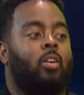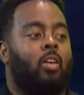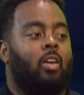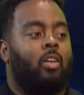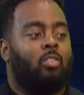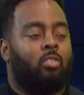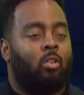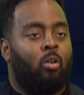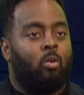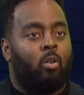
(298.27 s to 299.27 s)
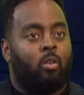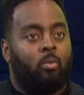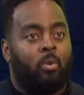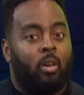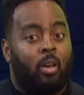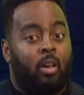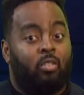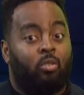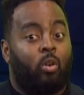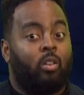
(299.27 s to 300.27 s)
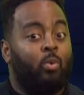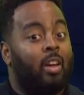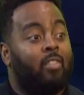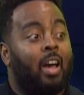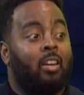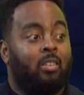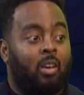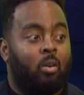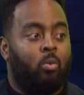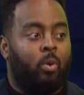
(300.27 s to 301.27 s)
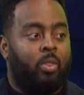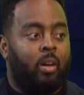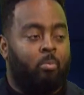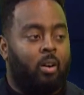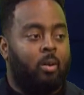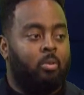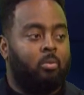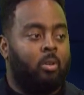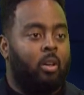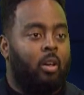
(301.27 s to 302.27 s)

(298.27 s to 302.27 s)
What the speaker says: And so historically, we have not dealt with that problem.